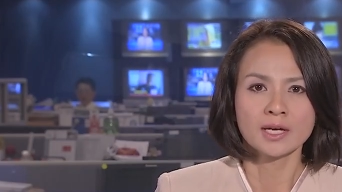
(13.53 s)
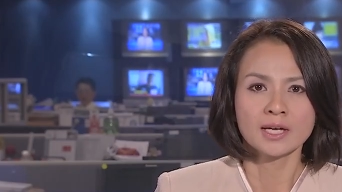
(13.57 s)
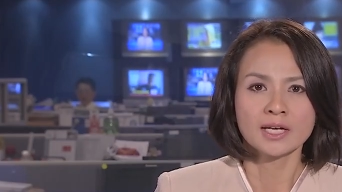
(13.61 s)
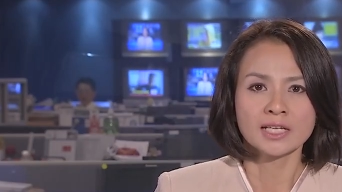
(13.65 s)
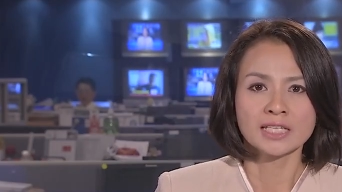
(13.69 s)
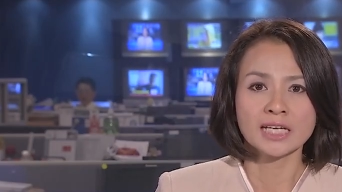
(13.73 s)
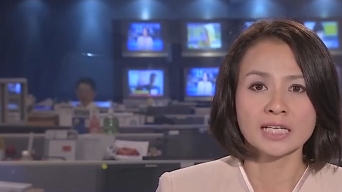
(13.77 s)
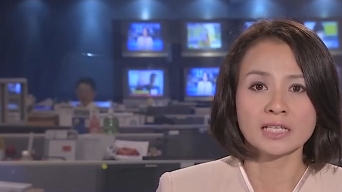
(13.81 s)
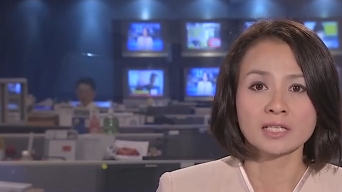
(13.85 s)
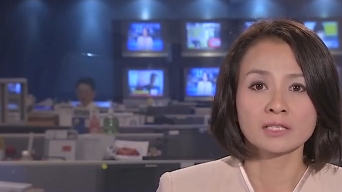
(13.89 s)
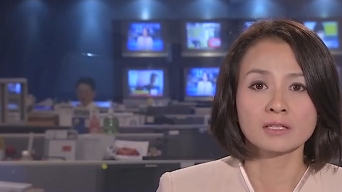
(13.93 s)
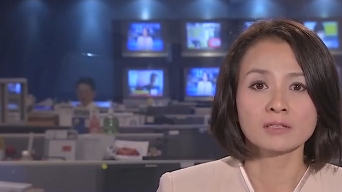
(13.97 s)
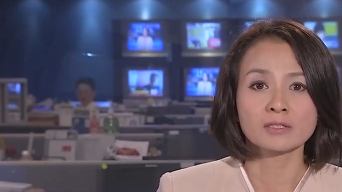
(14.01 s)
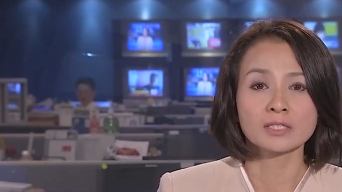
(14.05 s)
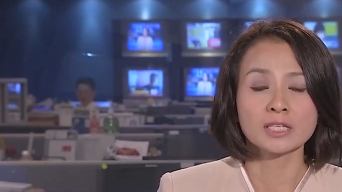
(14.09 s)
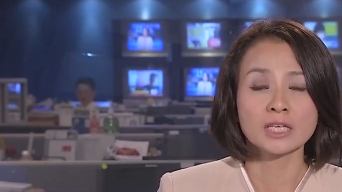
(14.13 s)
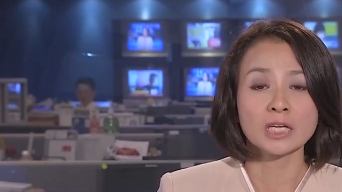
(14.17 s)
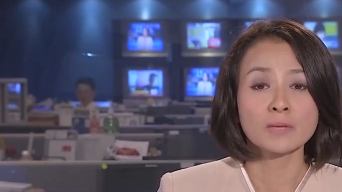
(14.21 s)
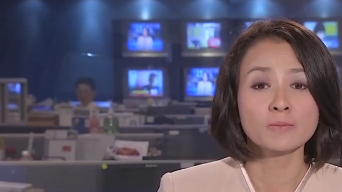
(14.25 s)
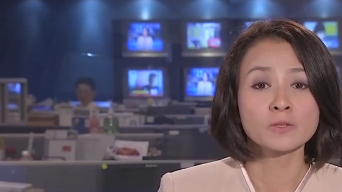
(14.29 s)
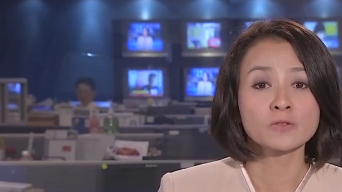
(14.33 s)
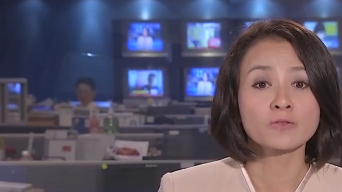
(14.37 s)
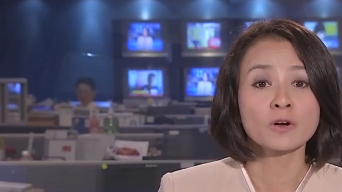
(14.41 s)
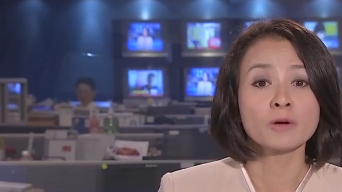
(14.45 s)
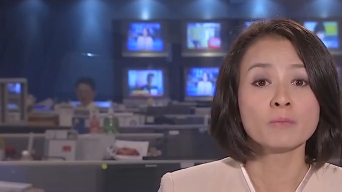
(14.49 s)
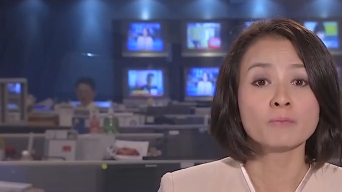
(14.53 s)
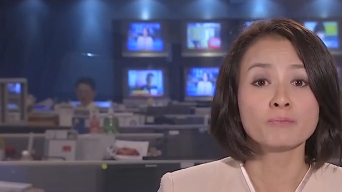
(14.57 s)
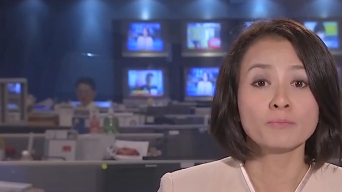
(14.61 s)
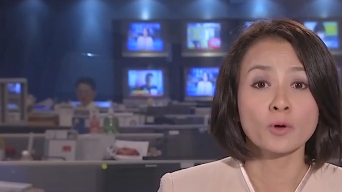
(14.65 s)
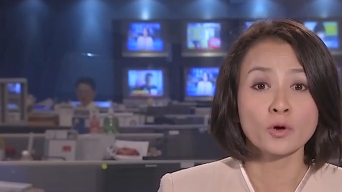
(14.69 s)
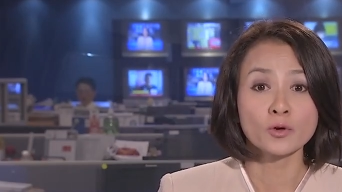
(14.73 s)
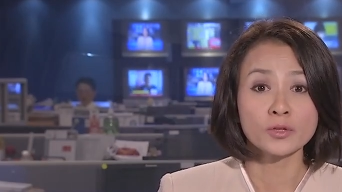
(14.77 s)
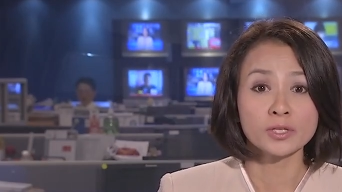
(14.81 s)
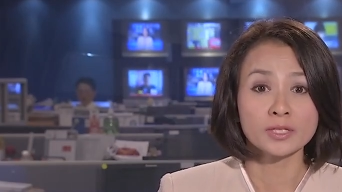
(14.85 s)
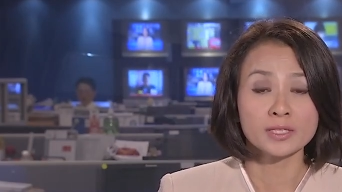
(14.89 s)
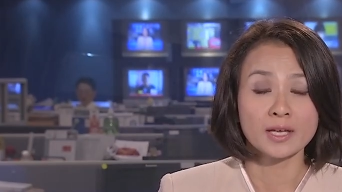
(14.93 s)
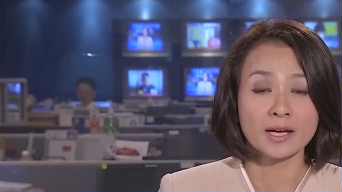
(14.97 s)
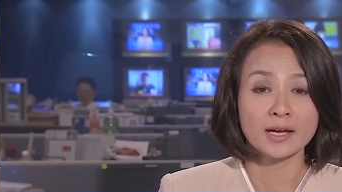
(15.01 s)
Technical teams from
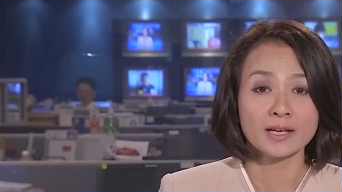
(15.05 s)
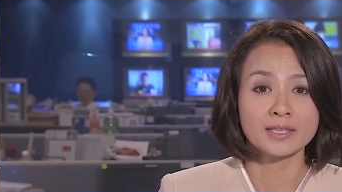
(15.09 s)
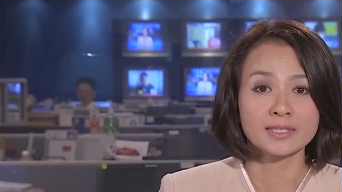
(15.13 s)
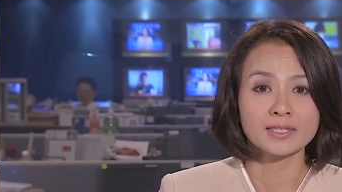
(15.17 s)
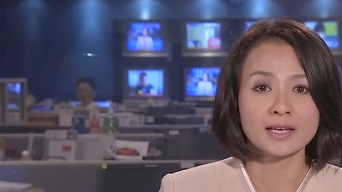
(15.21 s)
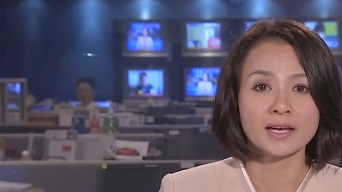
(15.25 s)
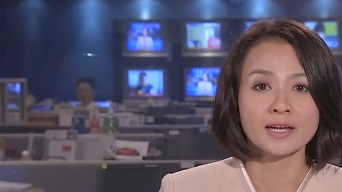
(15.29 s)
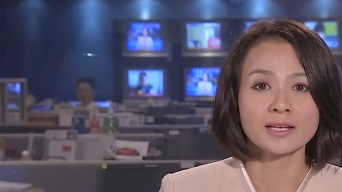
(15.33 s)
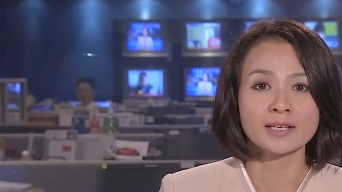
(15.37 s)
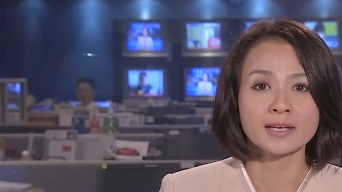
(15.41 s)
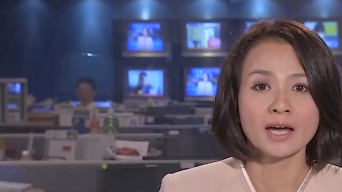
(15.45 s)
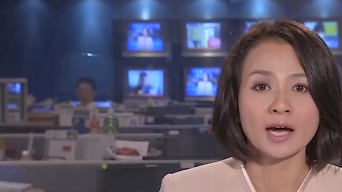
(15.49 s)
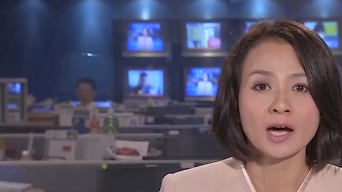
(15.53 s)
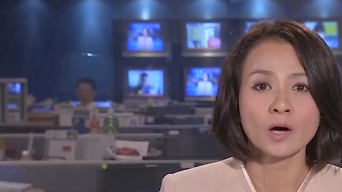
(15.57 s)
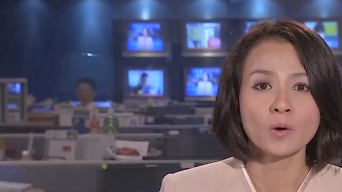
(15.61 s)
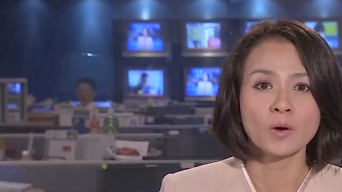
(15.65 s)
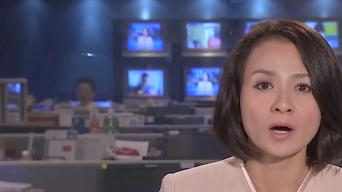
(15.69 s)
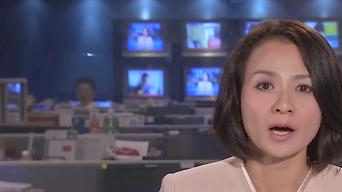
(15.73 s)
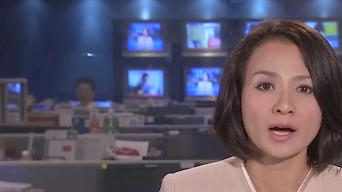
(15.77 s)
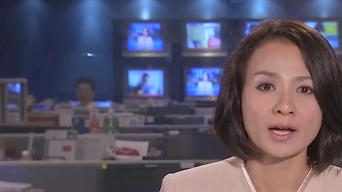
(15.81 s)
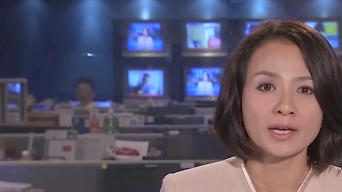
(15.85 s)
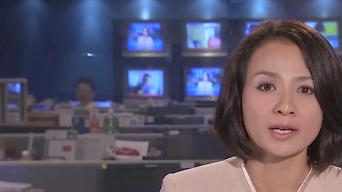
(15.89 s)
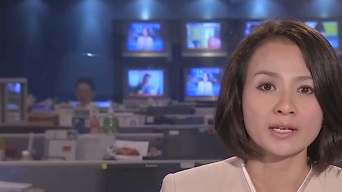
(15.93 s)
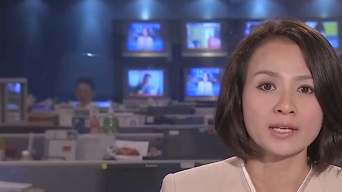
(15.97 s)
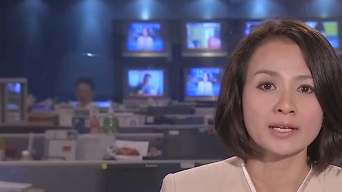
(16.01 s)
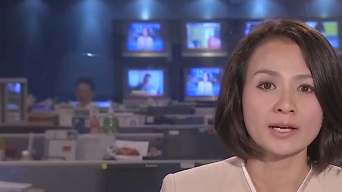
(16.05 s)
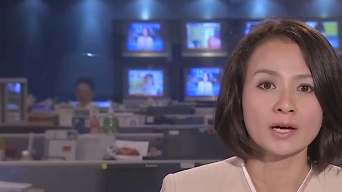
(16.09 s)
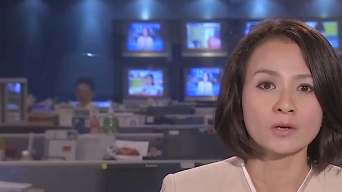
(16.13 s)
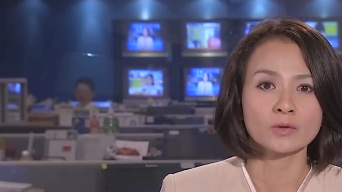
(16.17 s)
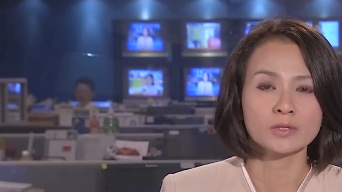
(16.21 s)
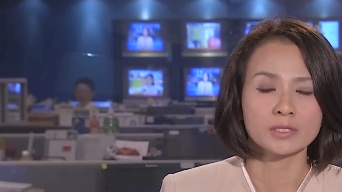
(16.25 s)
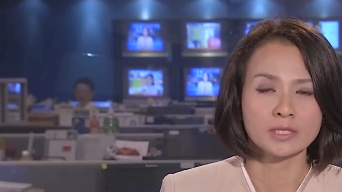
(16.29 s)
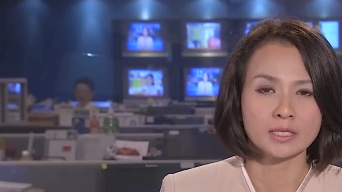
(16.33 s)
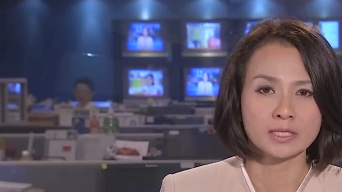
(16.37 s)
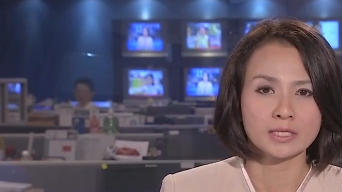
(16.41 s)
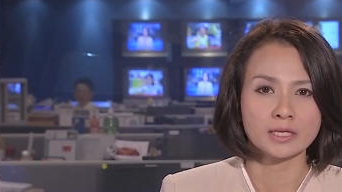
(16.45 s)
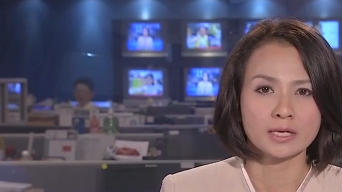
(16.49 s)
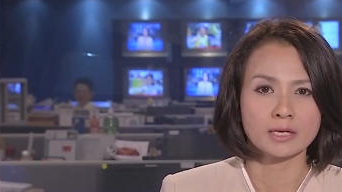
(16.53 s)
both sides are now ironing out
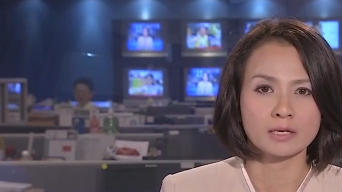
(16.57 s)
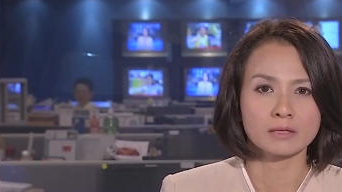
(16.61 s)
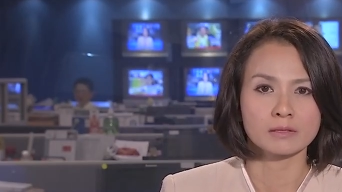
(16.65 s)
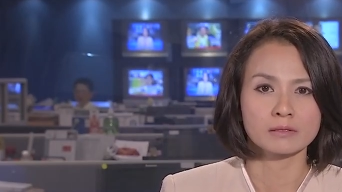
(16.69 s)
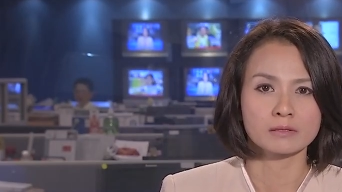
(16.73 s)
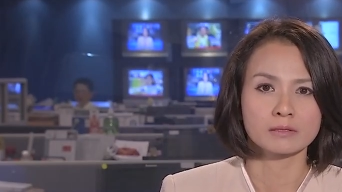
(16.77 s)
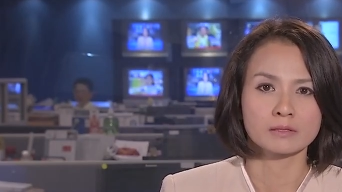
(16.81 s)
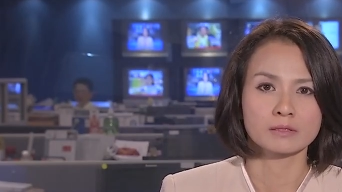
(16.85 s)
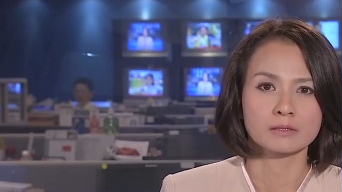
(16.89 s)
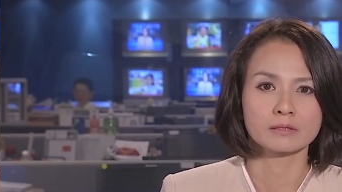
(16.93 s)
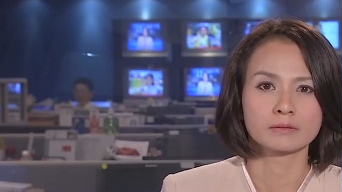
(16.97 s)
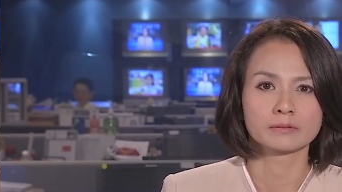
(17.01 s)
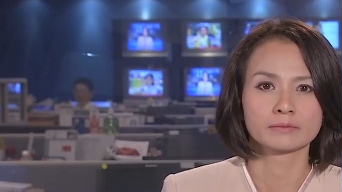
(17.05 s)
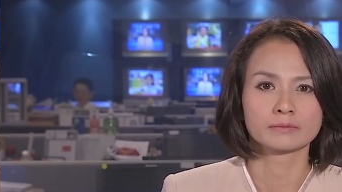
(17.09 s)
details.